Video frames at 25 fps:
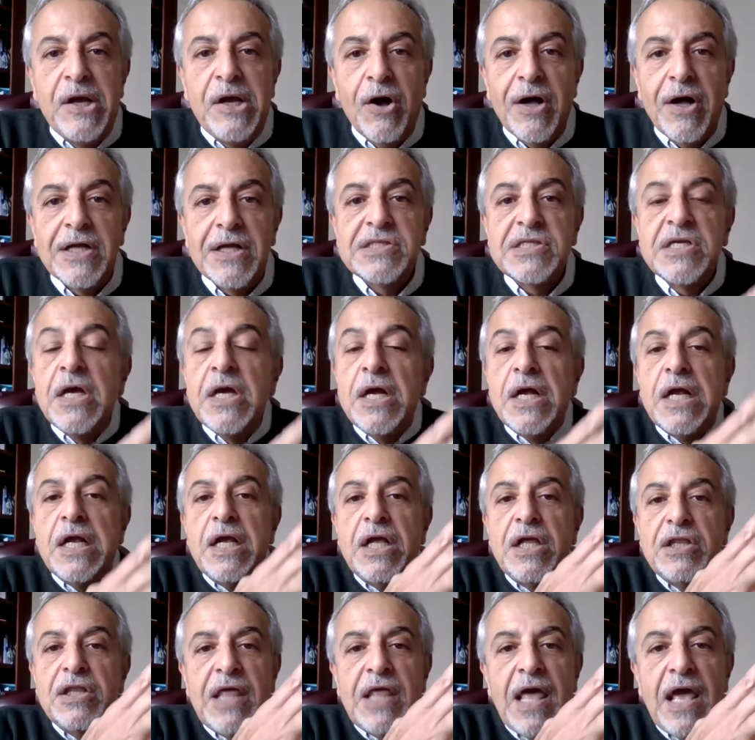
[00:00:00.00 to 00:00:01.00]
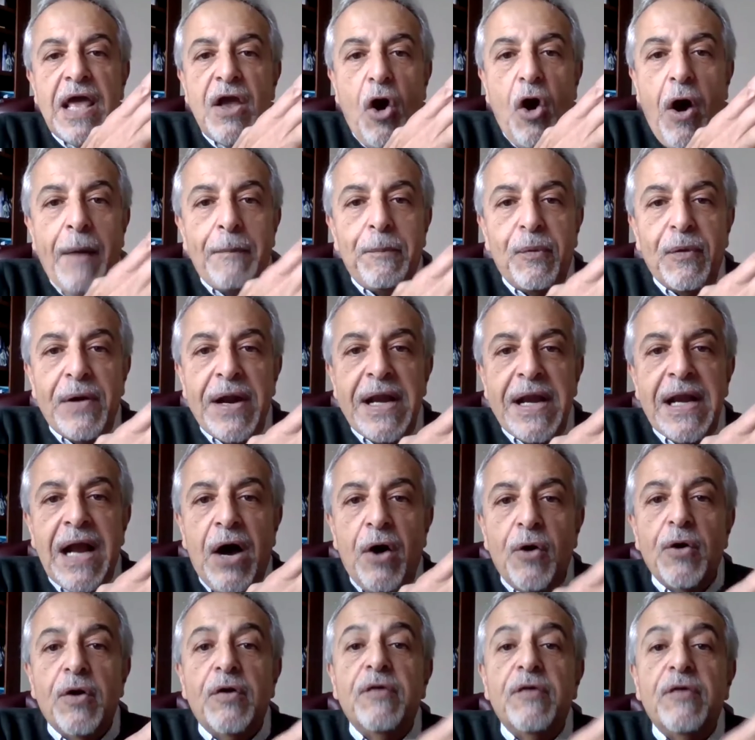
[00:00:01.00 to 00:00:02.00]
because they operate
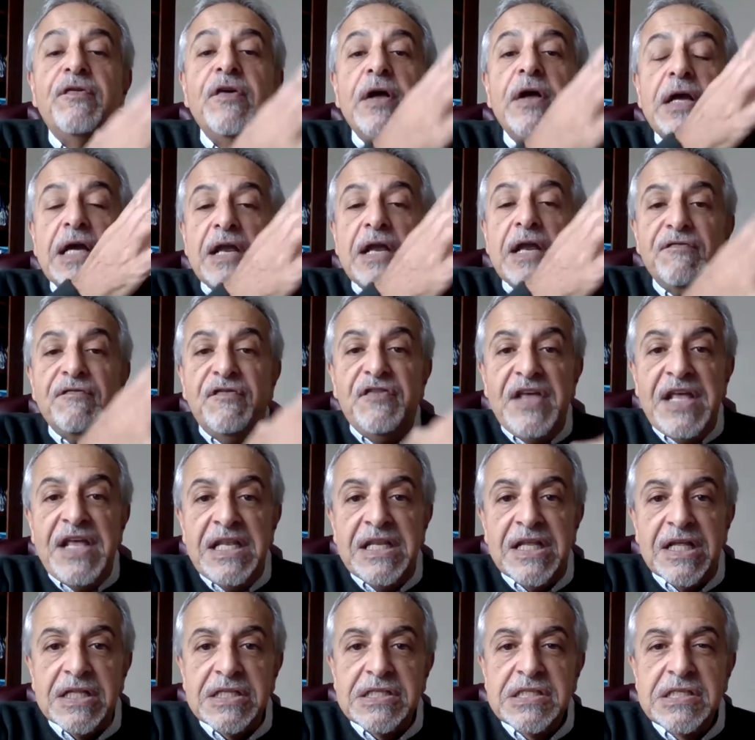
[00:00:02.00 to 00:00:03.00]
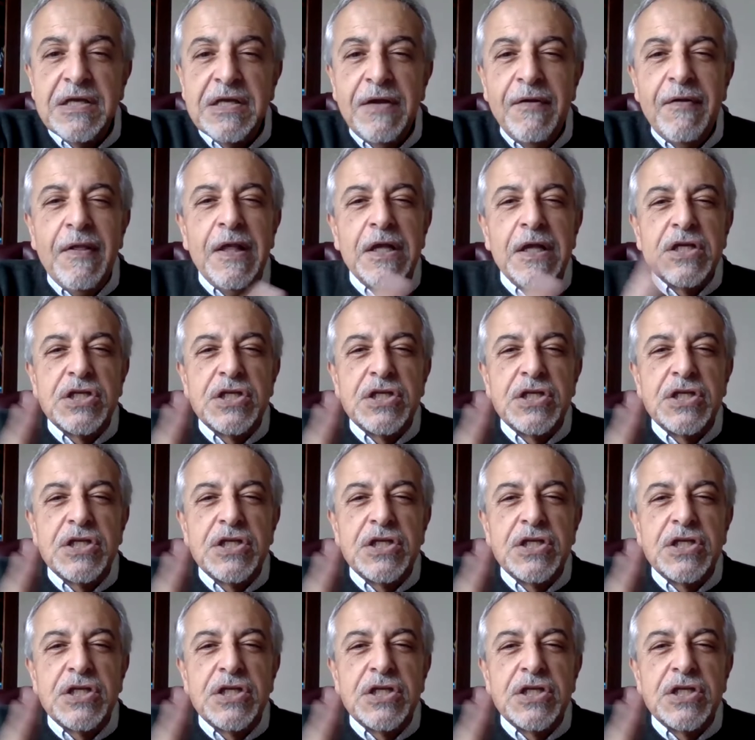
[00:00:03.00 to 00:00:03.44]
out of convenience.